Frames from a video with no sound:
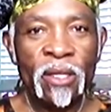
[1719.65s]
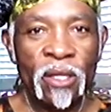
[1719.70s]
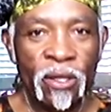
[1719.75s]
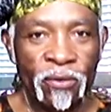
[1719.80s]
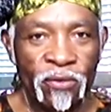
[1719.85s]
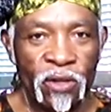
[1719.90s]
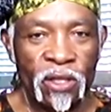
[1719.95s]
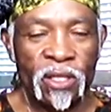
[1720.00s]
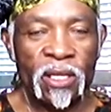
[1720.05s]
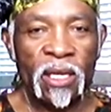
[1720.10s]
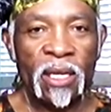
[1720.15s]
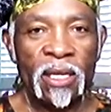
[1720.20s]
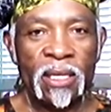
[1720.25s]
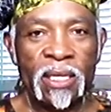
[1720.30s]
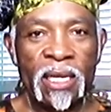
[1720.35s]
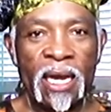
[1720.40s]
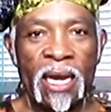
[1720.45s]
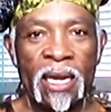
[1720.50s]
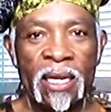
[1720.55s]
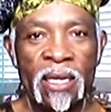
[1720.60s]
to
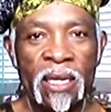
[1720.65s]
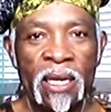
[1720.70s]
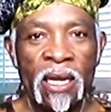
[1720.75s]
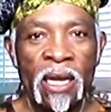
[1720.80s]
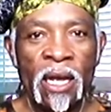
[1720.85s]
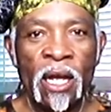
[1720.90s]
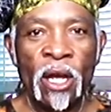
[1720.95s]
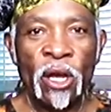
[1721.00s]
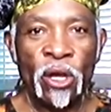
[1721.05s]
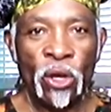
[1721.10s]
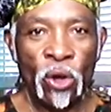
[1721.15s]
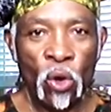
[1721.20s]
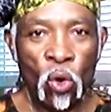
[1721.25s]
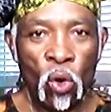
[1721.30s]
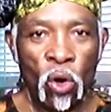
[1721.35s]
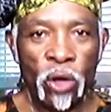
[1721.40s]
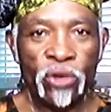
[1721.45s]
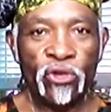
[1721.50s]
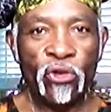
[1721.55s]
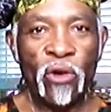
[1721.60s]
facilitate
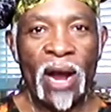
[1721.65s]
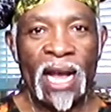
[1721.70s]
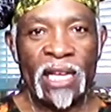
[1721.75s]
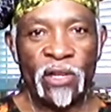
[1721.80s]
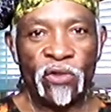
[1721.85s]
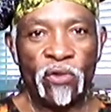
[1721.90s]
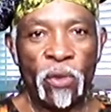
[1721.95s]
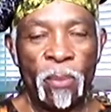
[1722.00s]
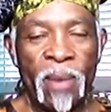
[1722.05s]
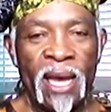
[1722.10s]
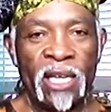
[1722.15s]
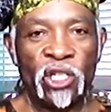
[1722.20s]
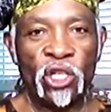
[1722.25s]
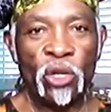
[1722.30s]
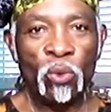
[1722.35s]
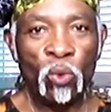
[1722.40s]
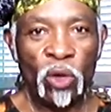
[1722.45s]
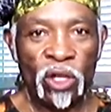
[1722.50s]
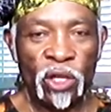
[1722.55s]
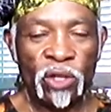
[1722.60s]
your
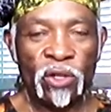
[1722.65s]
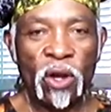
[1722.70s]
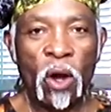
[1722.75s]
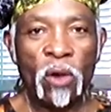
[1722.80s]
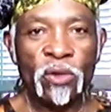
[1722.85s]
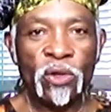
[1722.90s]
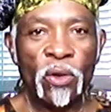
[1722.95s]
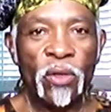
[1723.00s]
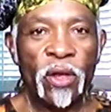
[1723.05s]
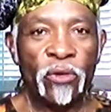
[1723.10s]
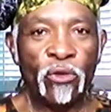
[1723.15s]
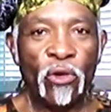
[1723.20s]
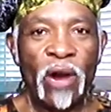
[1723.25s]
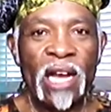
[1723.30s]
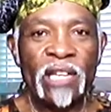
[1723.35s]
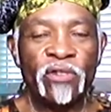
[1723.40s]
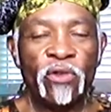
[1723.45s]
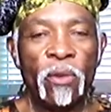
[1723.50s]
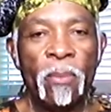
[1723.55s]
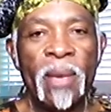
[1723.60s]
transformation, which is also the
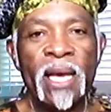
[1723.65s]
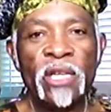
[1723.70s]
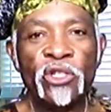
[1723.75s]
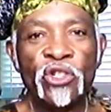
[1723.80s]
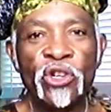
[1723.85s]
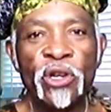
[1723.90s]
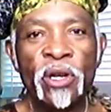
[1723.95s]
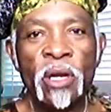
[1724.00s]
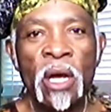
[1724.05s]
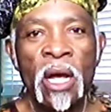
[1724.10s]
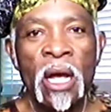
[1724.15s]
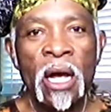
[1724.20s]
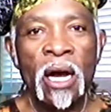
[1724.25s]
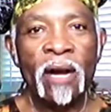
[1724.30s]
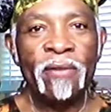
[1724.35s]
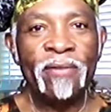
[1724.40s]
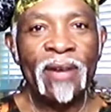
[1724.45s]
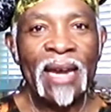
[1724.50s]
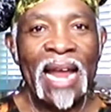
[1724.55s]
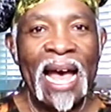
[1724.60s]
transformation
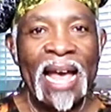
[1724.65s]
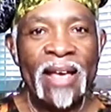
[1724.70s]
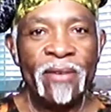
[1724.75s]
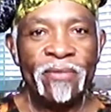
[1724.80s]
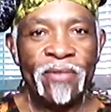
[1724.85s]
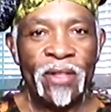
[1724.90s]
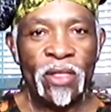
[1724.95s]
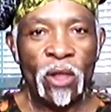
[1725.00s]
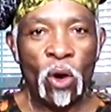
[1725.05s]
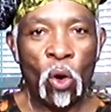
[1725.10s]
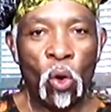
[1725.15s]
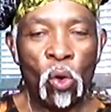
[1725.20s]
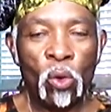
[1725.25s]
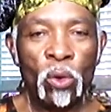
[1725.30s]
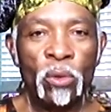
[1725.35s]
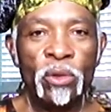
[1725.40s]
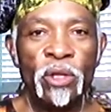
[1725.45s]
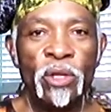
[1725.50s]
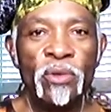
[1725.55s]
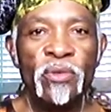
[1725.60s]
of life and the
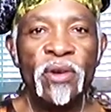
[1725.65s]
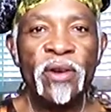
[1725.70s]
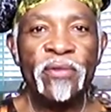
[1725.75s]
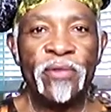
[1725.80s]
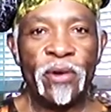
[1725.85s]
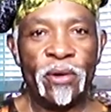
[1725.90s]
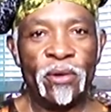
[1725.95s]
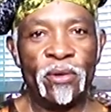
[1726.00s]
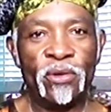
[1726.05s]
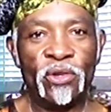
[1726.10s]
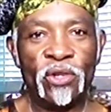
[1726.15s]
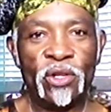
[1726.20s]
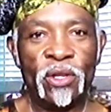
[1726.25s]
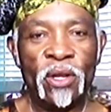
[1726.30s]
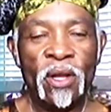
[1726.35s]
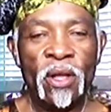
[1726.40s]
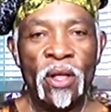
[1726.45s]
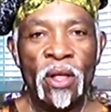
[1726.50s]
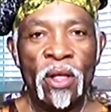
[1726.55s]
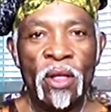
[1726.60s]
whole
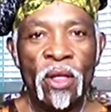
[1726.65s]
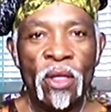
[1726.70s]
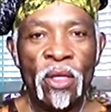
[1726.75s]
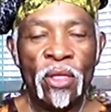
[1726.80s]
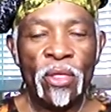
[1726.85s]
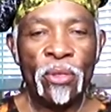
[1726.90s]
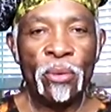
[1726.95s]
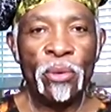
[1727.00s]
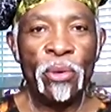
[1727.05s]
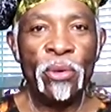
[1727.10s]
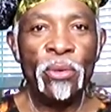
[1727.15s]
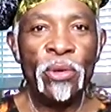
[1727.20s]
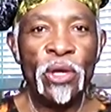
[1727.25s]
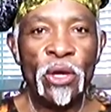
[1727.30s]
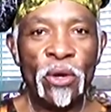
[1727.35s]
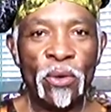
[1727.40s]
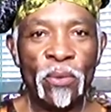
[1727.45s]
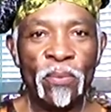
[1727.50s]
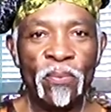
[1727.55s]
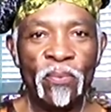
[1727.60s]
universe through
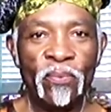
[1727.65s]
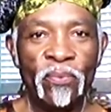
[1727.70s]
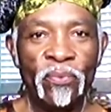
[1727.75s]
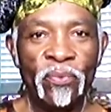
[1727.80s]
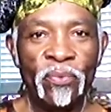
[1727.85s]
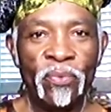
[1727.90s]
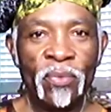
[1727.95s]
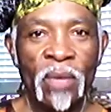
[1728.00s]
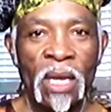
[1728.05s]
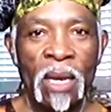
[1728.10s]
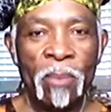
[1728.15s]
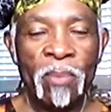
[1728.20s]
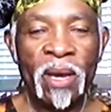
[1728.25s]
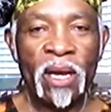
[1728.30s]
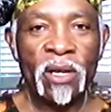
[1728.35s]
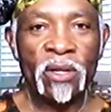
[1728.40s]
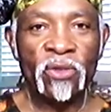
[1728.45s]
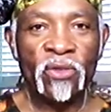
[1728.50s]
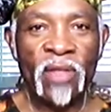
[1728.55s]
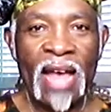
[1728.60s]
you.
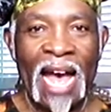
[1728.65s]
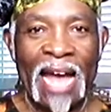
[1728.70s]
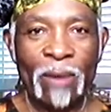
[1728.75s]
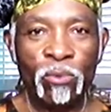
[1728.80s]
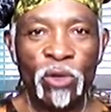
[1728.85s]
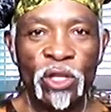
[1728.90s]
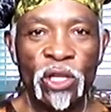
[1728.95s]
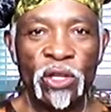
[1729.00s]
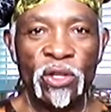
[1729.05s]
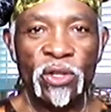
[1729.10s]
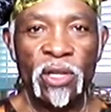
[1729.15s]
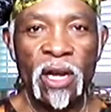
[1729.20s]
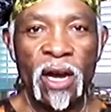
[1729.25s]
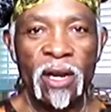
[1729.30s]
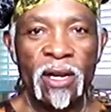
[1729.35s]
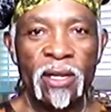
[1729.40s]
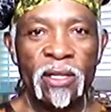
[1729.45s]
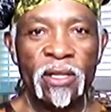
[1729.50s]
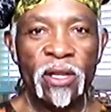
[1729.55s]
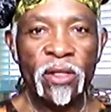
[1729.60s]
Because that which is
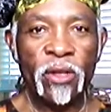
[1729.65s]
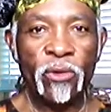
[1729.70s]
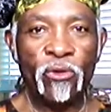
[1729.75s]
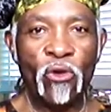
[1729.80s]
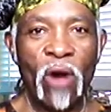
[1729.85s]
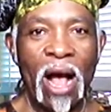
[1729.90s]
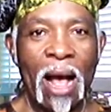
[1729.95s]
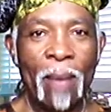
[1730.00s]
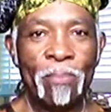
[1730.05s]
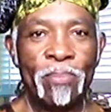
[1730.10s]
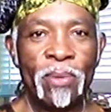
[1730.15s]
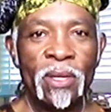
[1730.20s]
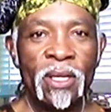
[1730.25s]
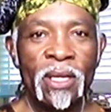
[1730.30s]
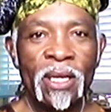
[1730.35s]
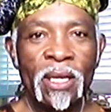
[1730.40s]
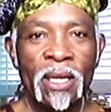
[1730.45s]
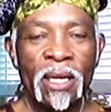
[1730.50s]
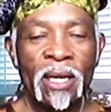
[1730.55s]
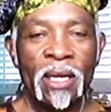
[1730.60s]
done unto the drop
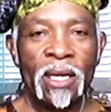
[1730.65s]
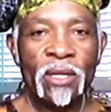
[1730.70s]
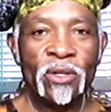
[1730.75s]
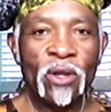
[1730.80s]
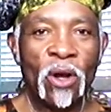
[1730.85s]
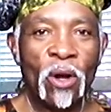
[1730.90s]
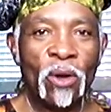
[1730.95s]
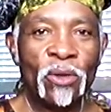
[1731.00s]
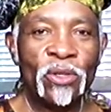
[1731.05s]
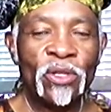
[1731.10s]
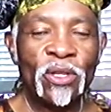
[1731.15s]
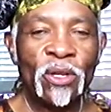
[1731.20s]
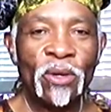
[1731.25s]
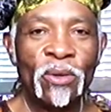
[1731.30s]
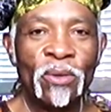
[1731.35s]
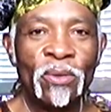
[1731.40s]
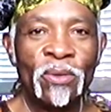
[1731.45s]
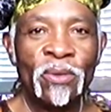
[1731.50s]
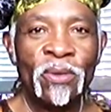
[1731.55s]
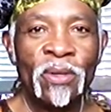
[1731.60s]
is
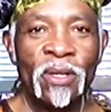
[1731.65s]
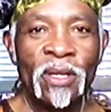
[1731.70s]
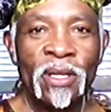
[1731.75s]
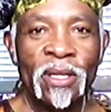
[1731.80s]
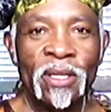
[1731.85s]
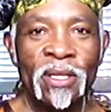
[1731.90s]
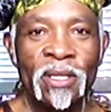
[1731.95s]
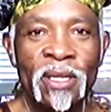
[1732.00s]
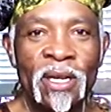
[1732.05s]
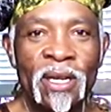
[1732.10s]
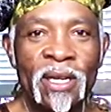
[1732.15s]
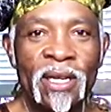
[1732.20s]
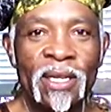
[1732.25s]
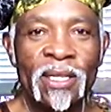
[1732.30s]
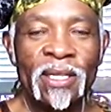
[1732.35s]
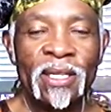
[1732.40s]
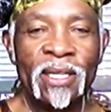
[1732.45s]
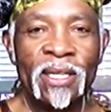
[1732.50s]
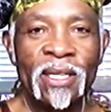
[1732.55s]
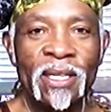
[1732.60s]
also
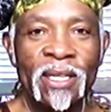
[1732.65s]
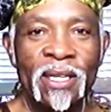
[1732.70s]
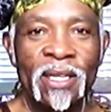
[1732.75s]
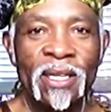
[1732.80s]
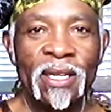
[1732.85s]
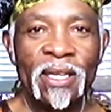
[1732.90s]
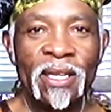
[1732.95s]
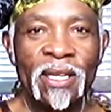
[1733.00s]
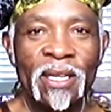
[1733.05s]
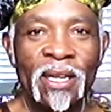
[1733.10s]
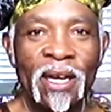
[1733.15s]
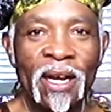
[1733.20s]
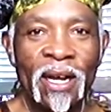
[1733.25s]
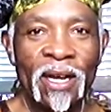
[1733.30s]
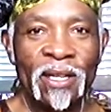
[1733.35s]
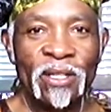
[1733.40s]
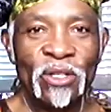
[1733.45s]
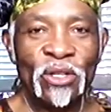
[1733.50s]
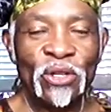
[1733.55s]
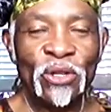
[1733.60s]
done
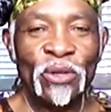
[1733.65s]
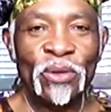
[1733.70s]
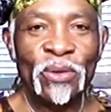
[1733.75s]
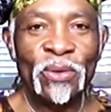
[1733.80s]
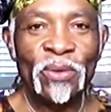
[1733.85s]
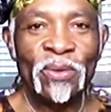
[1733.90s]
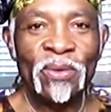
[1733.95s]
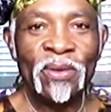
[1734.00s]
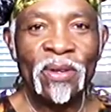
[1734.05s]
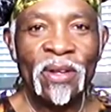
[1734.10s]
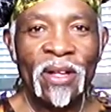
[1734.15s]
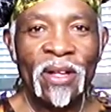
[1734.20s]
unto